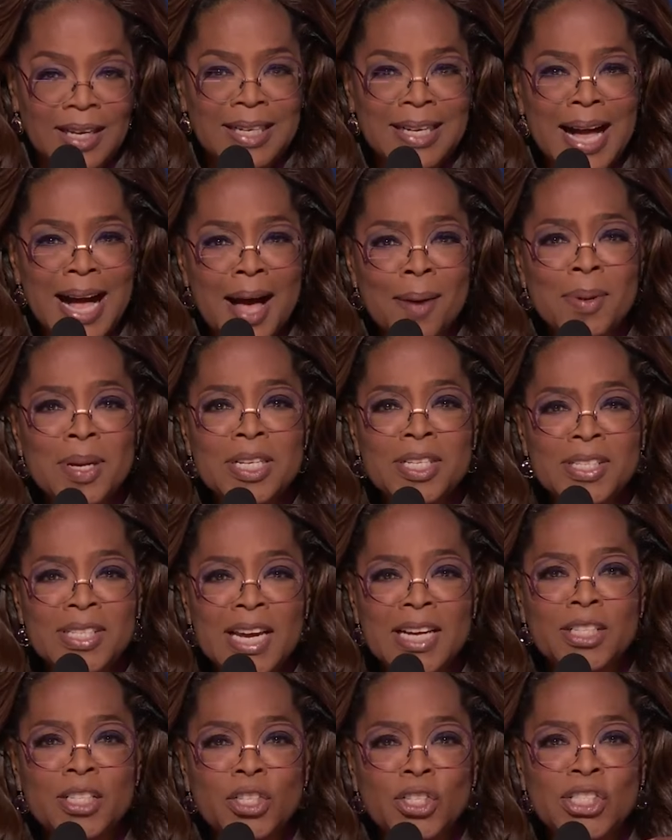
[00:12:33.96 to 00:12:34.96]
Common
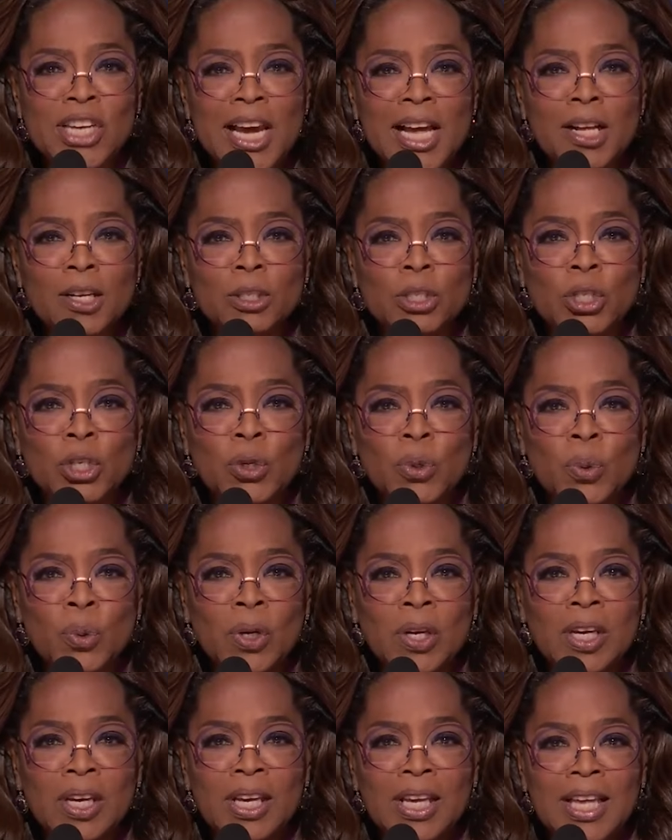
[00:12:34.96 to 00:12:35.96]
sense tells
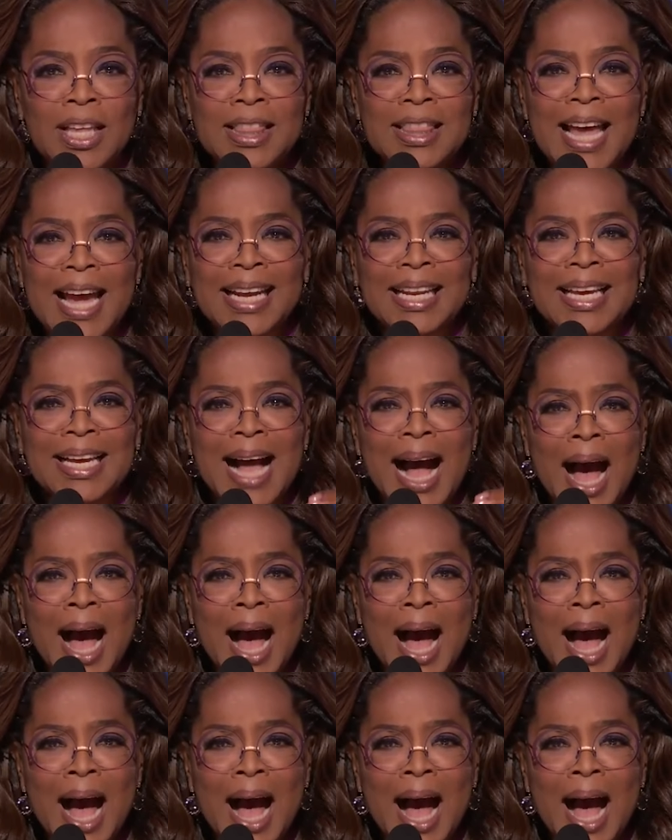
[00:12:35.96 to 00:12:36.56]
you that